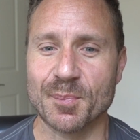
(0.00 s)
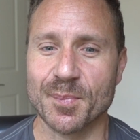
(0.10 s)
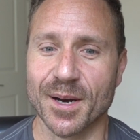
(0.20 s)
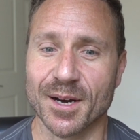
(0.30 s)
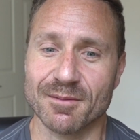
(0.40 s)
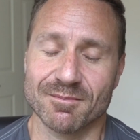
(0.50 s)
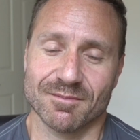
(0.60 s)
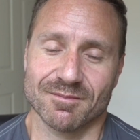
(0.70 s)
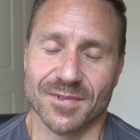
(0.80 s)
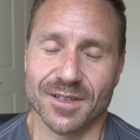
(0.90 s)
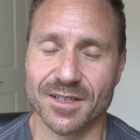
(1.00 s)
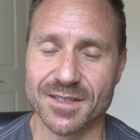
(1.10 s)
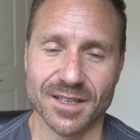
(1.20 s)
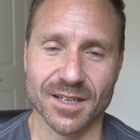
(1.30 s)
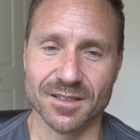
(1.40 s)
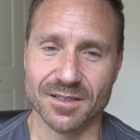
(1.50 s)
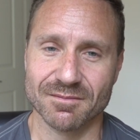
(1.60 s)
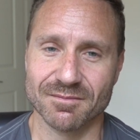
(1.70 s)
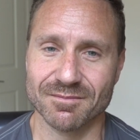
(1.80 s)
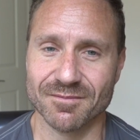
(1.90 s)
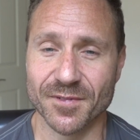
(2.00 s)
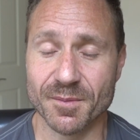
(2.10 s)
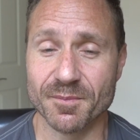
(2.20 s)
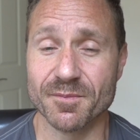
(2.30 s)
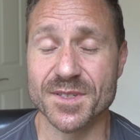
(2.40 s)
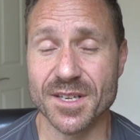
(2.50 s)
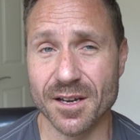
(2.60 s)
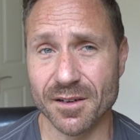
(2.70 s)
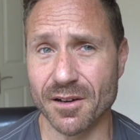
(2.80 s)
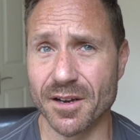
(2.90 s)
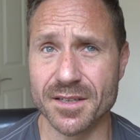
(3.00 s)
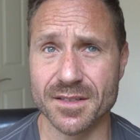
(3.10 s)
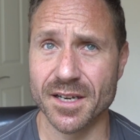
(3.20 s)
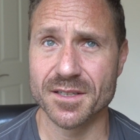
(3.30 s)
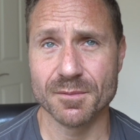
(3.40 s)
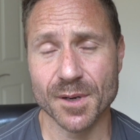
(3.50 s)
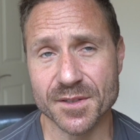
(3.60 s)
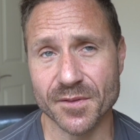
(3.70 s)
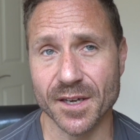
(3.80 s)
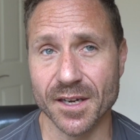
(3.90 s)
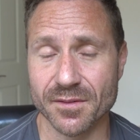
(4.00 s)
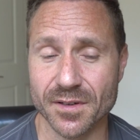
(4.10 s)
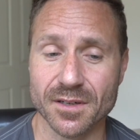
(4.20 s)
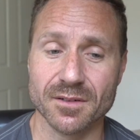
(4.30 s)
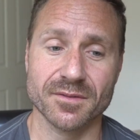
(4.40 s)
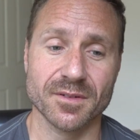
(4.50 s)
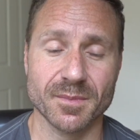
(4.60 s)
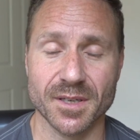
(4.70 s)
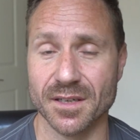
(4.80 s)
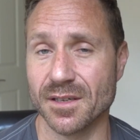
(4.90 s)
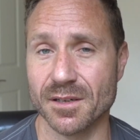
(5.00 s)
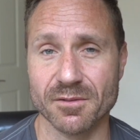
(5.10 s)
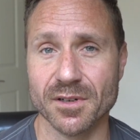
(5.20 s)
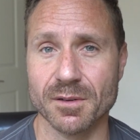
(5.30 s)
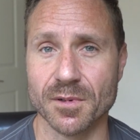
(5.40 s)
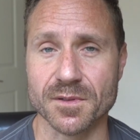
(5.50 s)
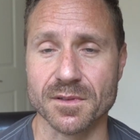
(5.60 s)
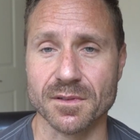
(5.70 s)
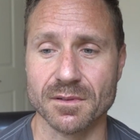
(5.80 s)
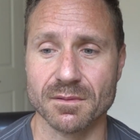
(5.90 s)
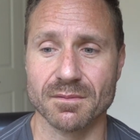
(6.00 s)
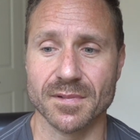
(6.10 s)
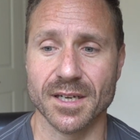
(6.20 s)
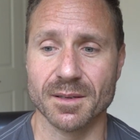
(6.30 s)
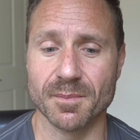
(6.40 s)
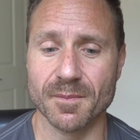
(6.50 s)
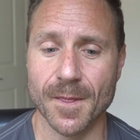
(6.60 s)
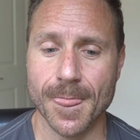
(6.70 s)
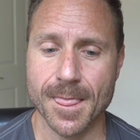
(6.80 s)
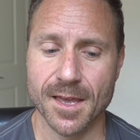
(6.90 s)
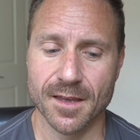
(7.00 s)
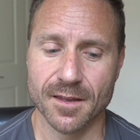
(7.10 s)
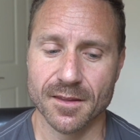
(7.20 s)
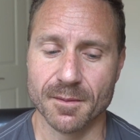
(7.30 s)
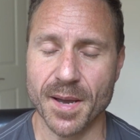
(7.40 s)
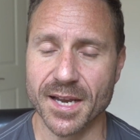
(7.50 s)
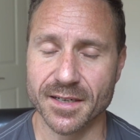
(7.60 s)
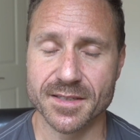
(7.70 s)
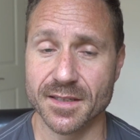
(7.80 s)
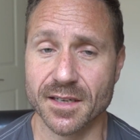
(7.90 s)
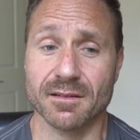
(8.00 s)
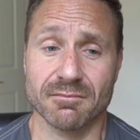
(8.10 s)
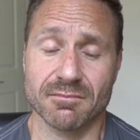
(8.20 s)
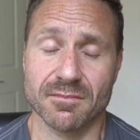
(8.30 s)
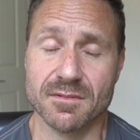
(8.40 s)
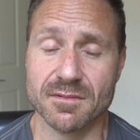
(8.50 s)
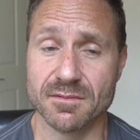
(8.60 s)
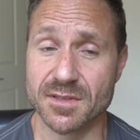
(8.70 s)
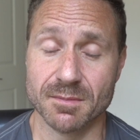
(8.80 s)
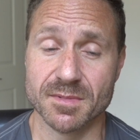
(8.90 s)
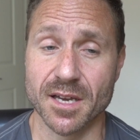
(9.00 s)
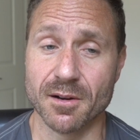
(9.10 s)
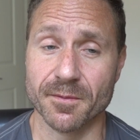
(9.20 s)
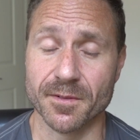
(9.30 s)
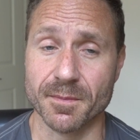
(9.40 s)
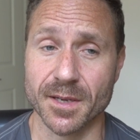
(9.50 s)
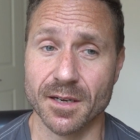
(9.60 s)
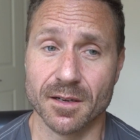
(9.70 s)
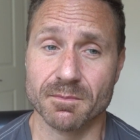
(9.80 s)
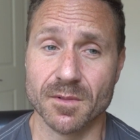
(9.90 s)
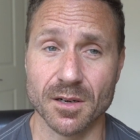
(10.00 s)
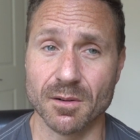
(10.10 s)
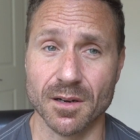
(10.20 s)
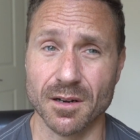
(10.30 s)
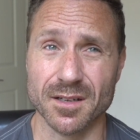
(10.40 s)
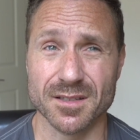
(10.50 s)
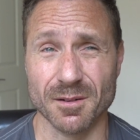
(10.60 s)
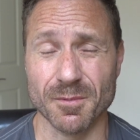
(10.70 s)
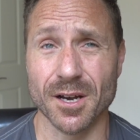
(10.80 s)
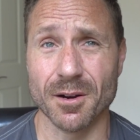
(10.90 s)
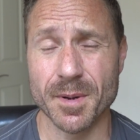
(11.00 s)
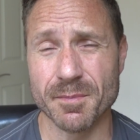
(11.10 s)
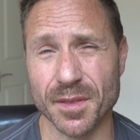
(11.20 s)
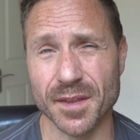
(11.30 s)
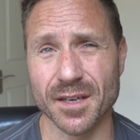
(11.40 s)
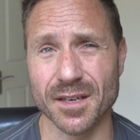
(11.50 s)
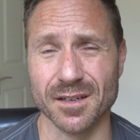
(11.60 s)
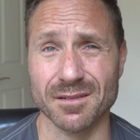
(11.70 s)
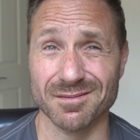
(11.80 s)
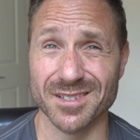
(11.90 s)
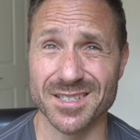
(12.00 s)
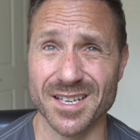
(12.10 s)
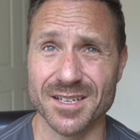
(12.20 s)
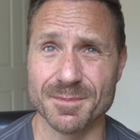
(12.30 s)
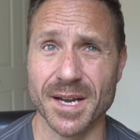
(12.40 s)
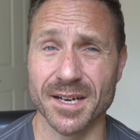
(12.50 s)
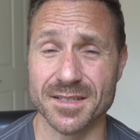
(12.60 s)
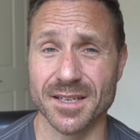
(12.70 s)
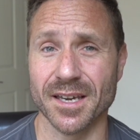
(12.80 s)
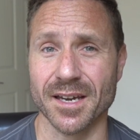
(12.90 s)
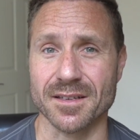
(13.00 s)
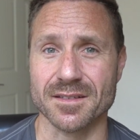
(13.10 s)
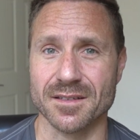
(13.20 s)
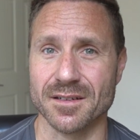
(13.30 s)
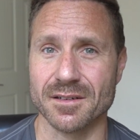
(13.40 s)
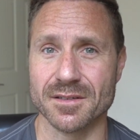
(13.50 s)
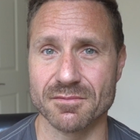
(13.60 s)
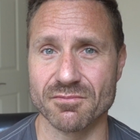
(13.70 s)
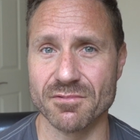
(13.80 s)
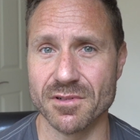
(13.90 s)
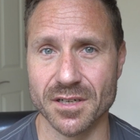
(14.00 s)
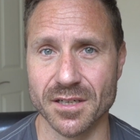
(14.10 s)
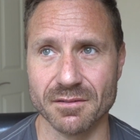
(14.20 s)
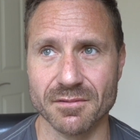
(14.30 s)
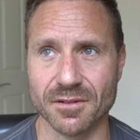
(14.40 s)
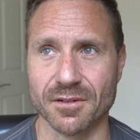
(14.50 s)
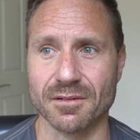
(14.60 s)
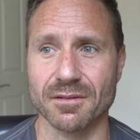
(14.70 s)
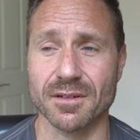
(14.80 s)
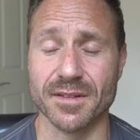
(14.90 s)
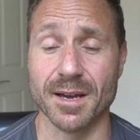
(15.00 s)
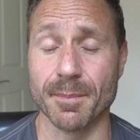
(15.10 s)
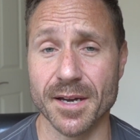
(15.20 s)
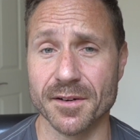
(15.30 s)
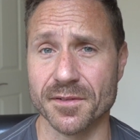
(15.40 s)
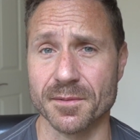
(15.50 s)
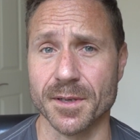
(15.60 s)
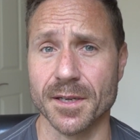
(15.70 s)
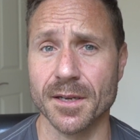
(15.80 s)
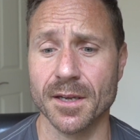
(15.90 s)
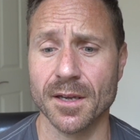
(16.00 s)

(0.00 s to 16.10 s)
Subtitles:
But like I said, for certain guys say it's the worst thing ever. For me, it really wasn't. The painless thing seemed to help for me. I quite liked it. And I remember thinking, is that as bad as it gets? It's really not that bad for me.